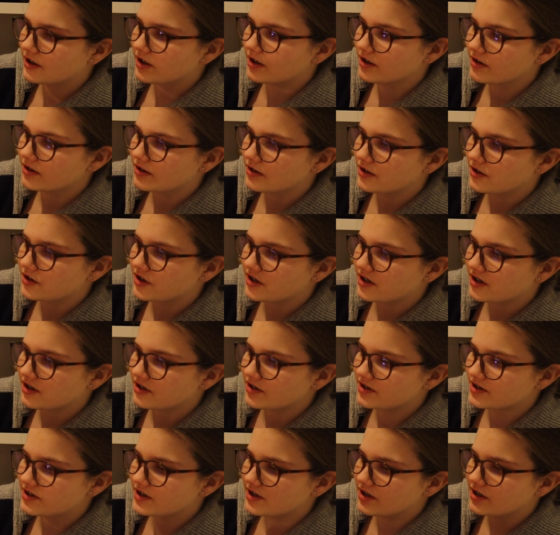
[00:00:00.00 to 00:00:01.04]
can you
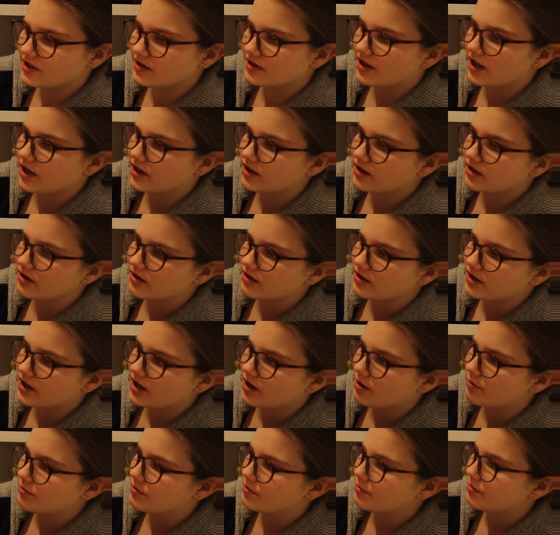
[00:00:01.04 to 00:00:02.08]
can see it that good on
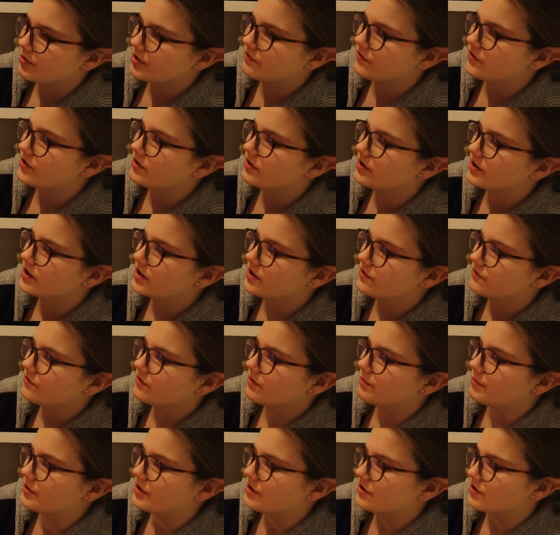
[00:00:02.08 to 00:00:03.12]
camera, but if you look at it
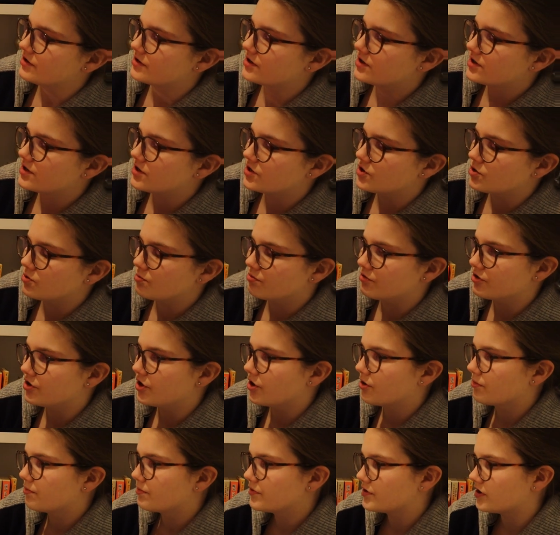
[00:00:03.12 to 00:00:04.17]
from here, it's super
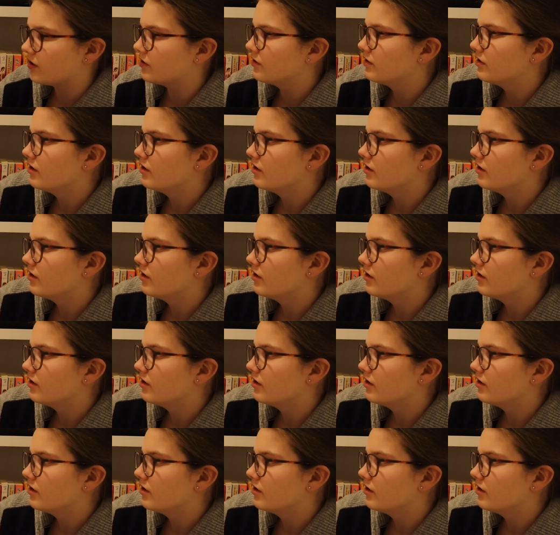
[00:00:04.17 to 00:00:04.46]
dope. So,